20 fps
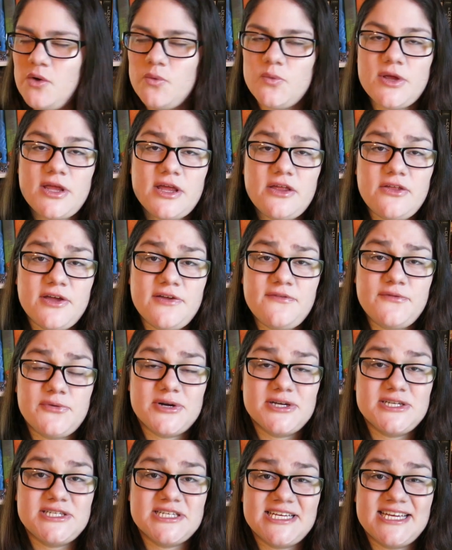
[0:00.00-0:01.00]
Really looking
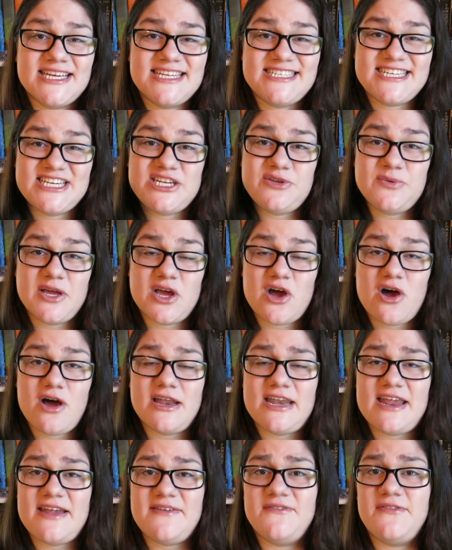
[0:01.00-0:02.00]
forward to continuing
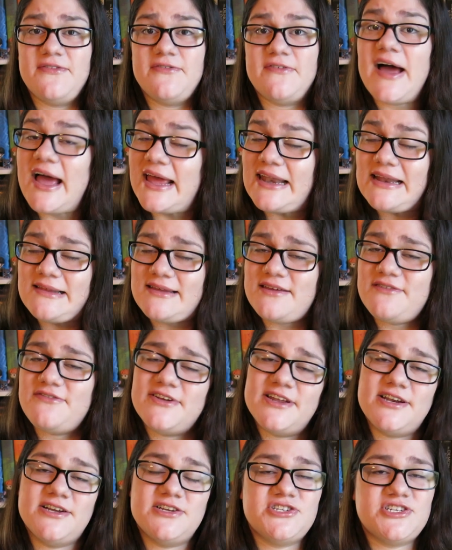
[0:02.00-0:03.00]
on and finally
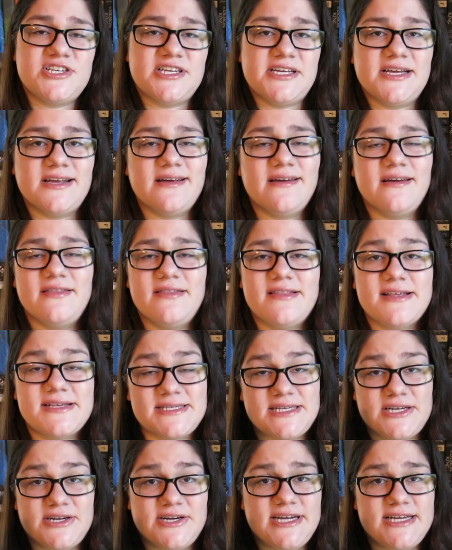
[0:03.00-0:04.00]
finishing the
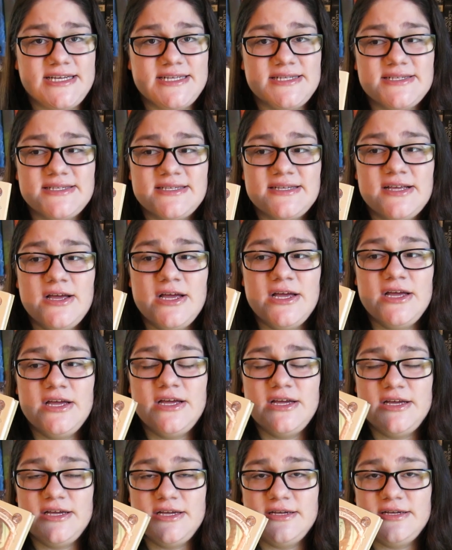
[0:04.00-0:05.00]
series
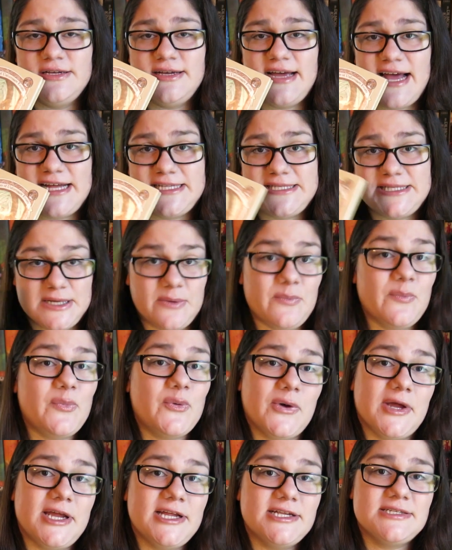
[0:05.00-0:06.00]
at some
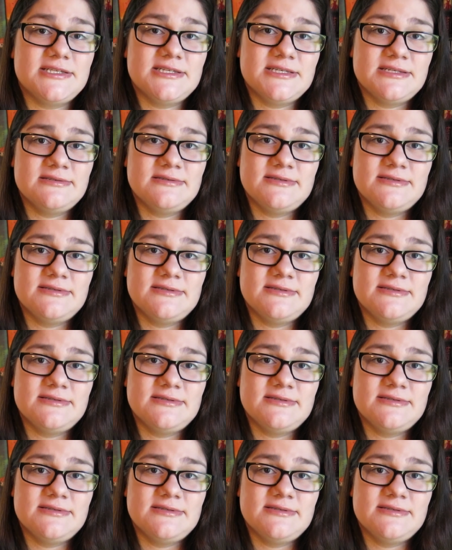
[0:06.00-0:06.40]
point.